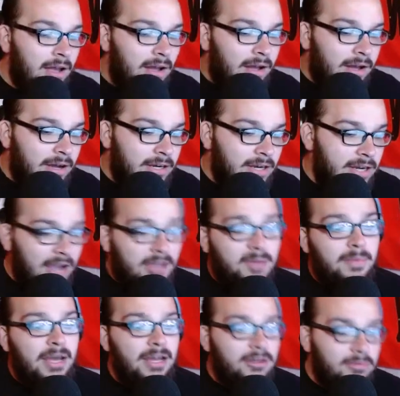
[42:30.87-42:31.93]
a
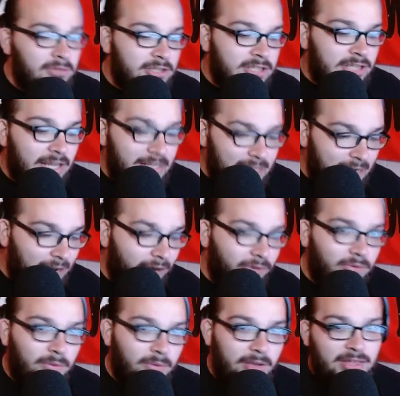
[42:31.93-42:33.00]
document was sent
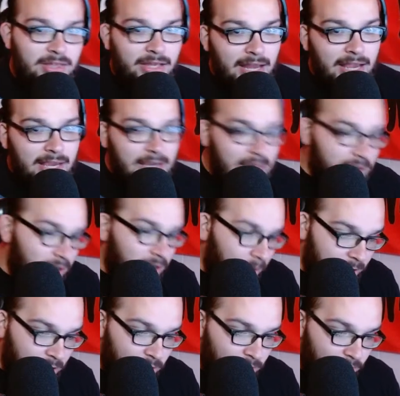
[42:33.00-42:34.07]
out within
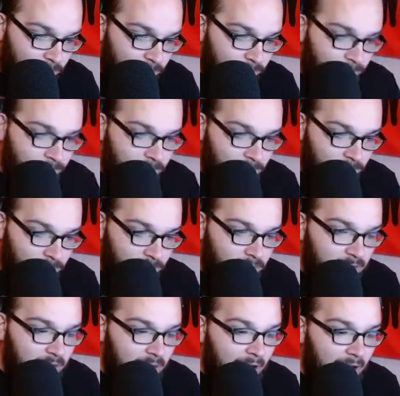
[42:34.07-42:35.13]
AEW
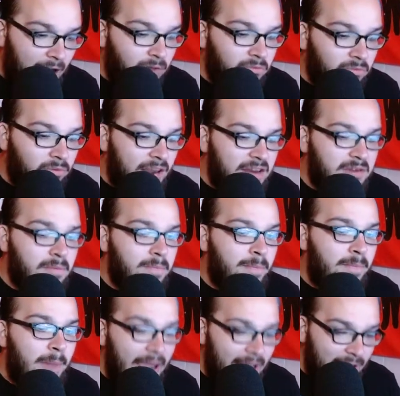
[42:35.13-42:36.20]
that outright
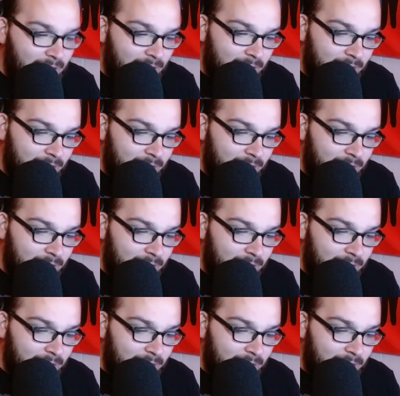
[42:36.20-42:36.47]
banned